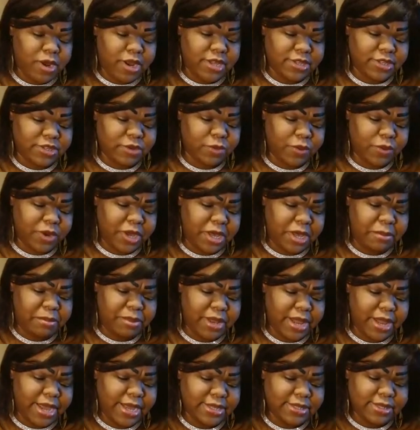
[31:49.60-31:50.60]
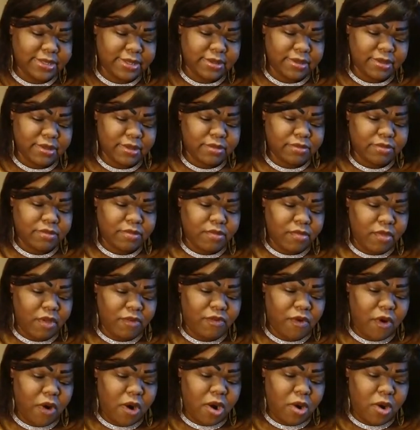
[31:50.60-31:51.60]
serene place,
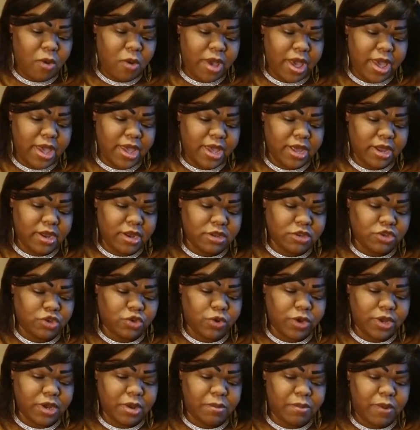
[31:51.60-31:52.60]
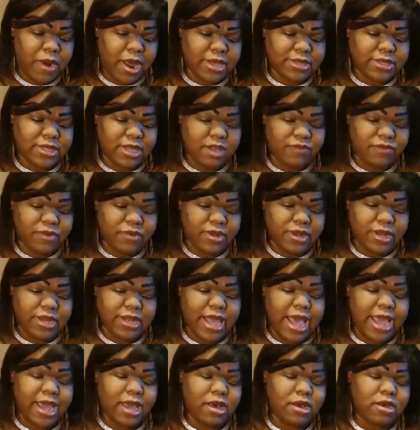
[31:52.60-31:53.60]
far away, and enjoy the process of
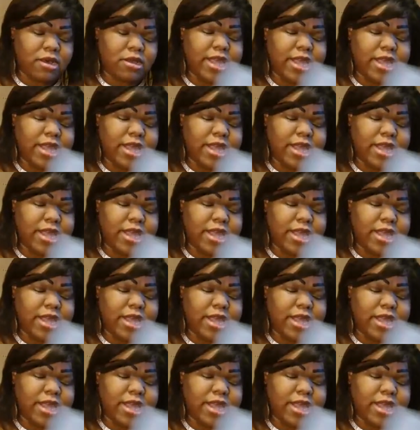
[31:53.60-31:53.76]
delight or